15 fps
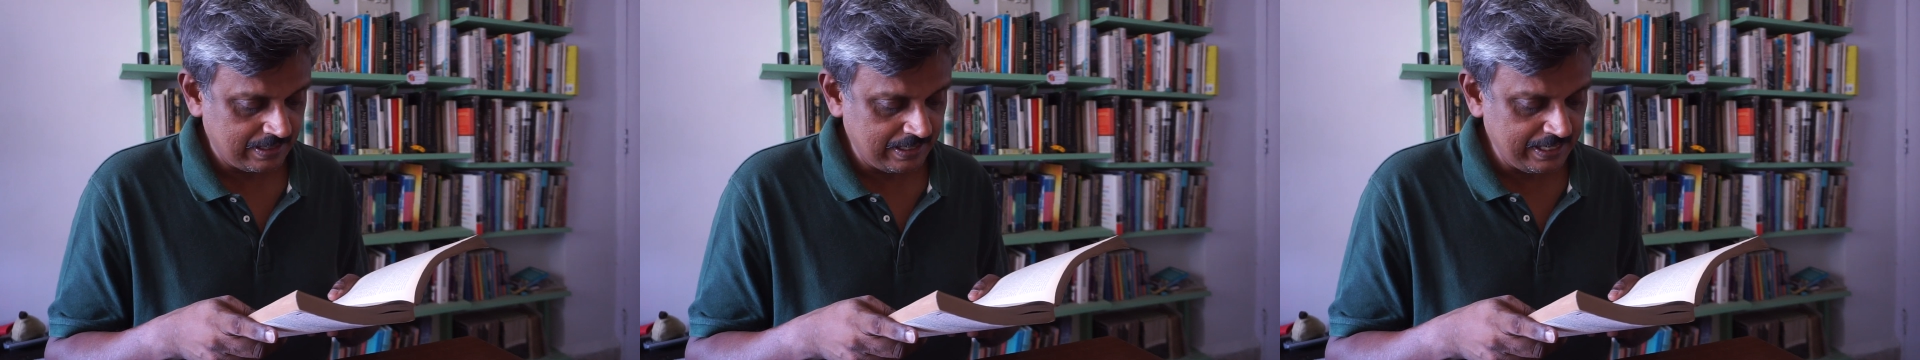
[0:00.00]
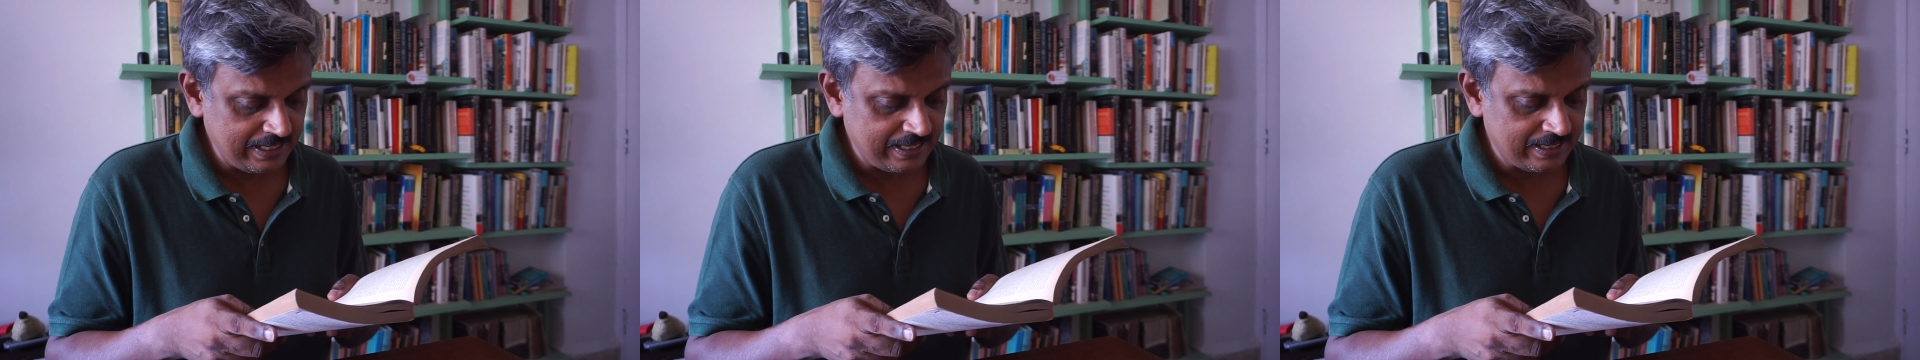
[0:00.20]

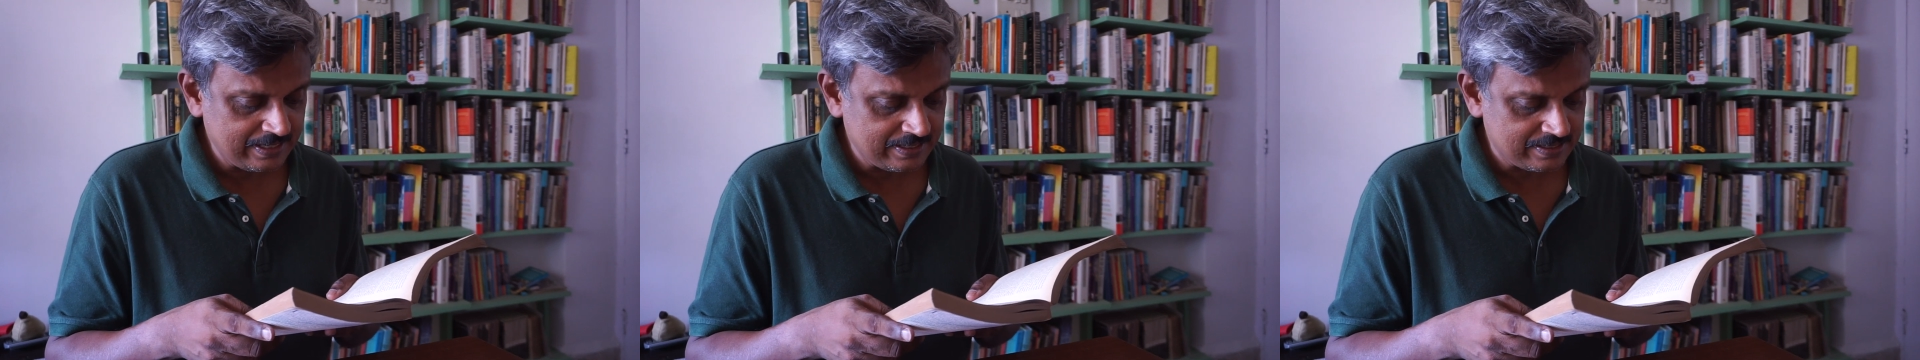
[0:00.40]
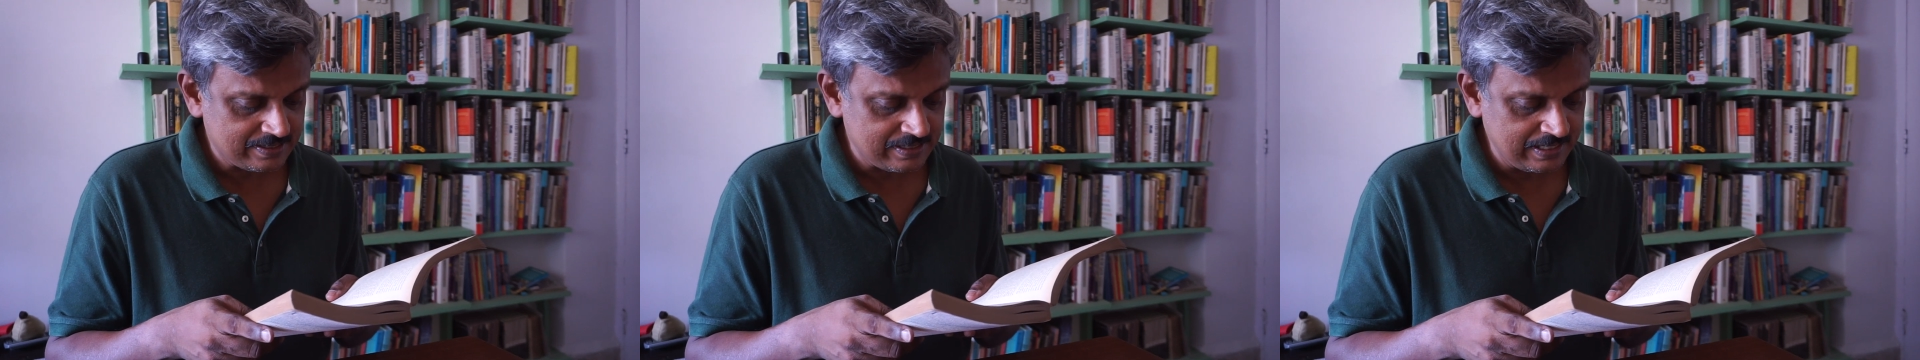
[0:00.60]
Lee
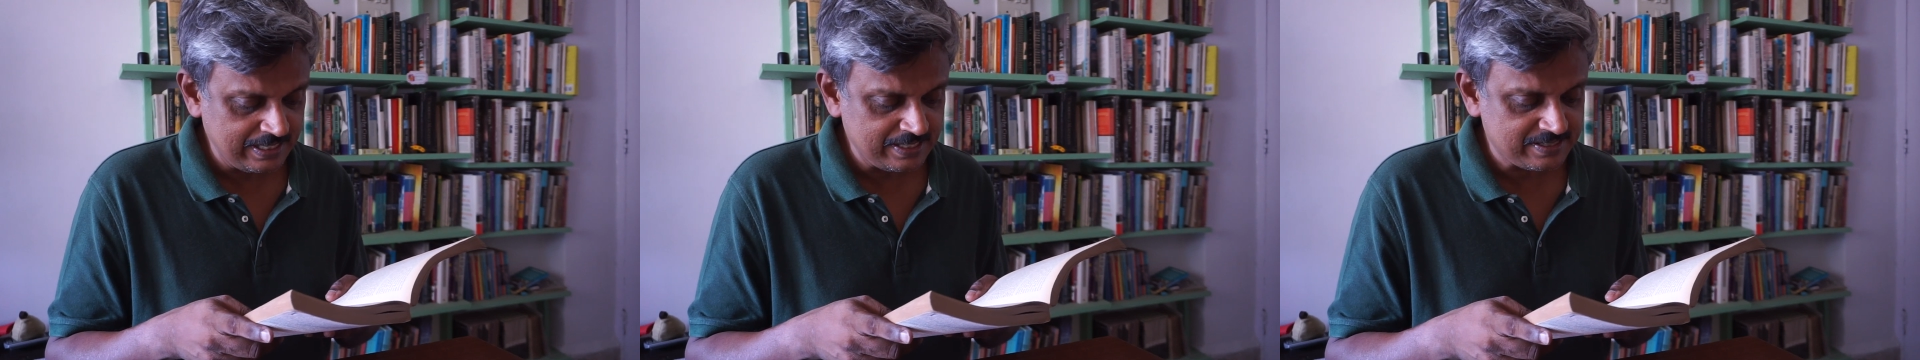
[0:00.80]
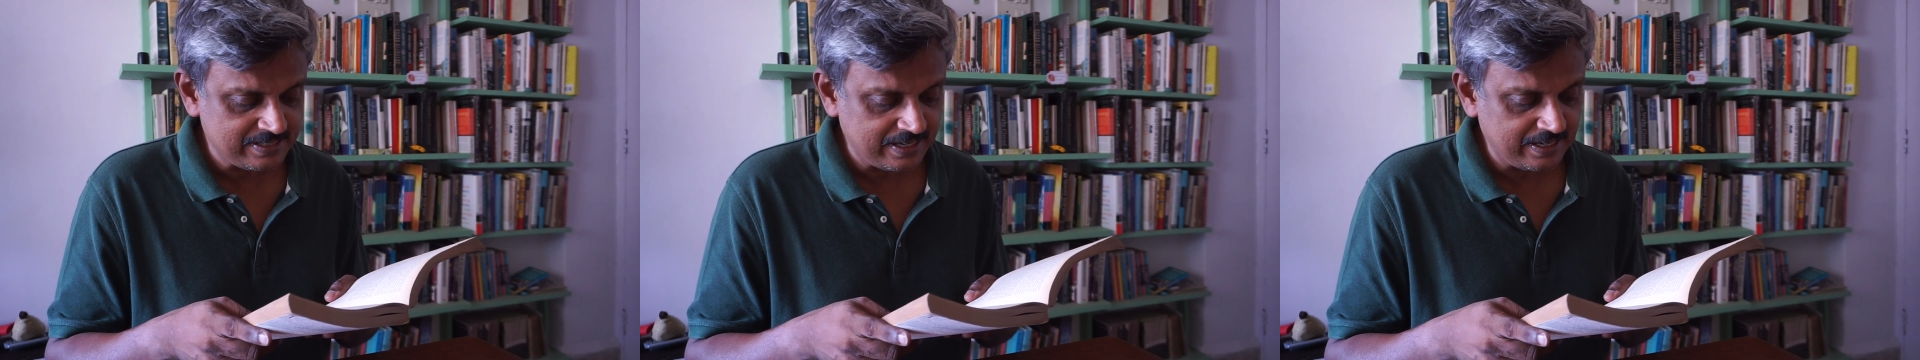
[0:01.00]
had
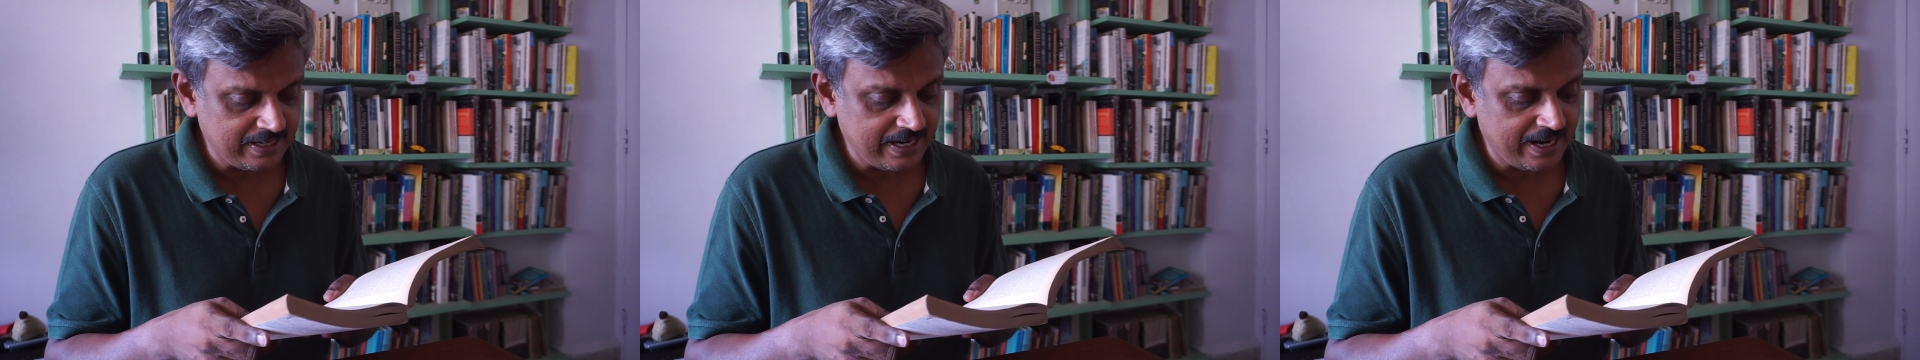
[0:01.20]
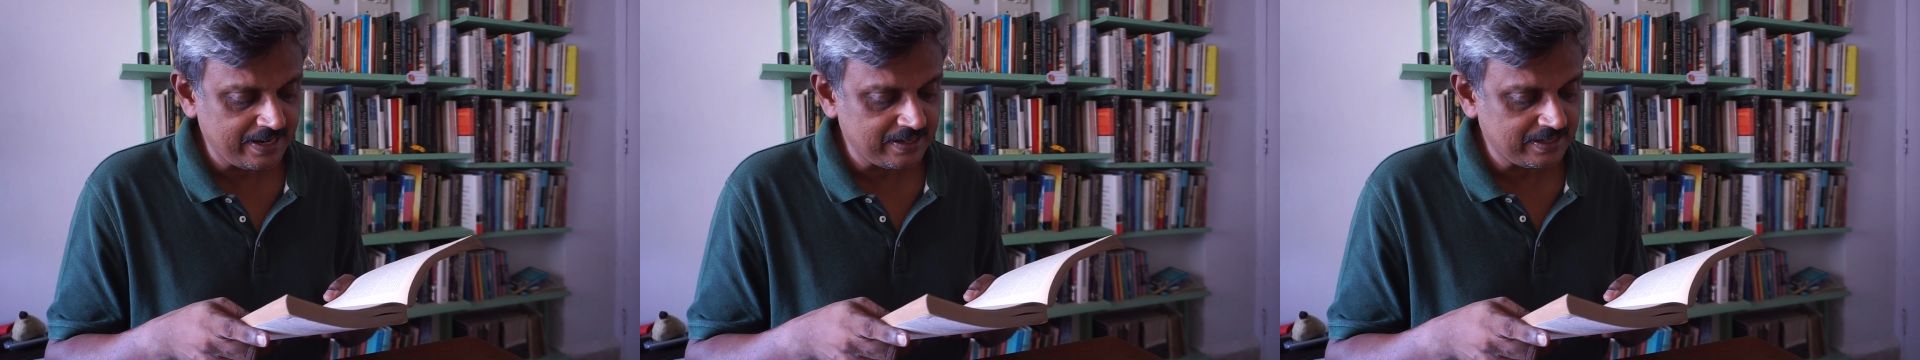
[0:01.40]
Lee said
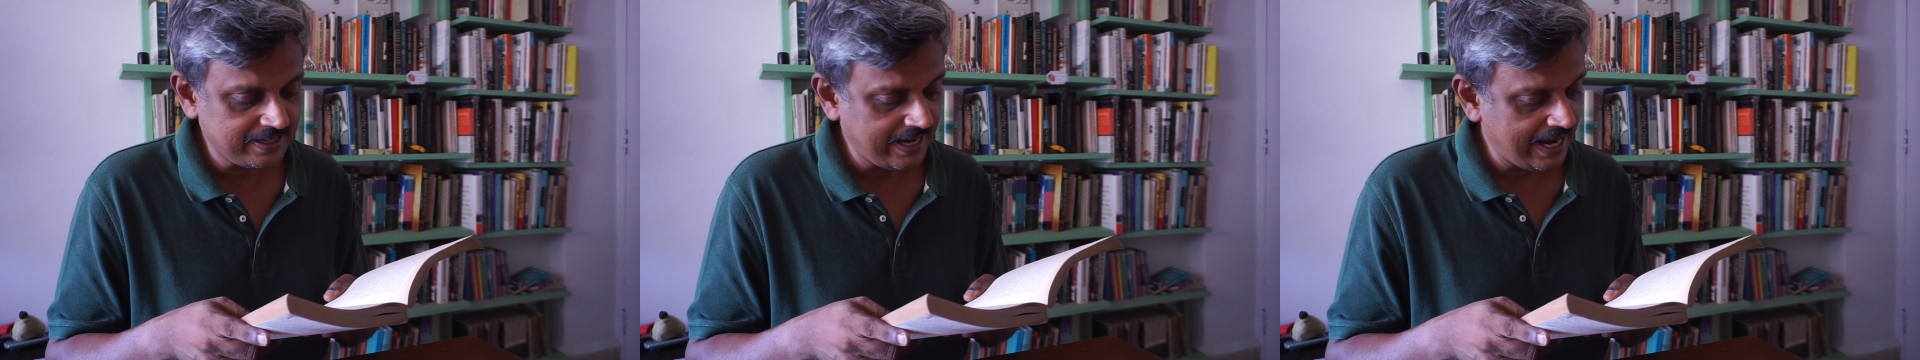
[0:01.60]
he had a